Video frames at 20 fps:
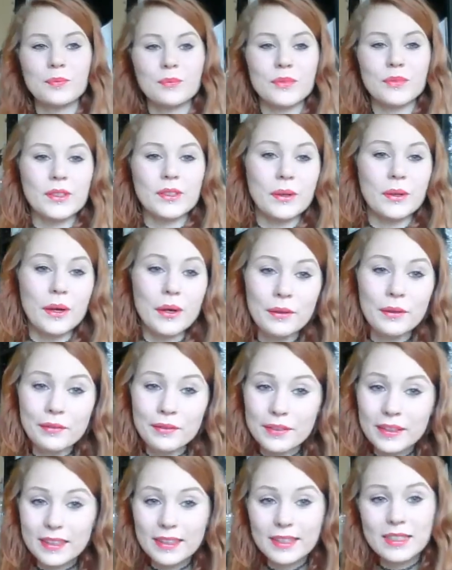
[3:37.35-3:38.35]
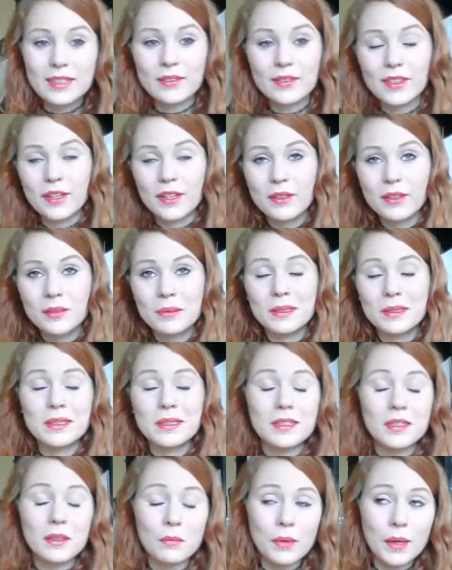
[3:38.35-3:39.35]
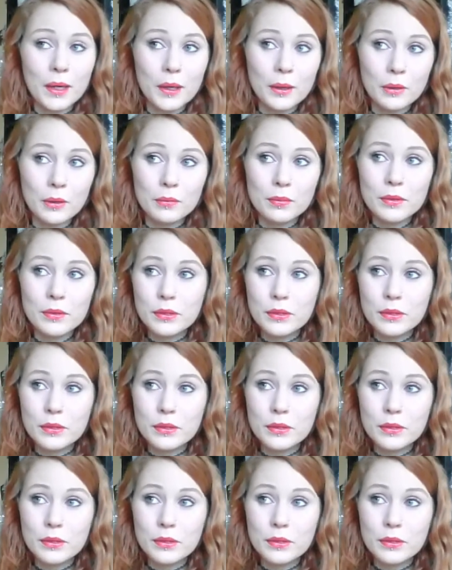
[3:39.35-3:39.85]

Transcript: So hopefully this video has been some help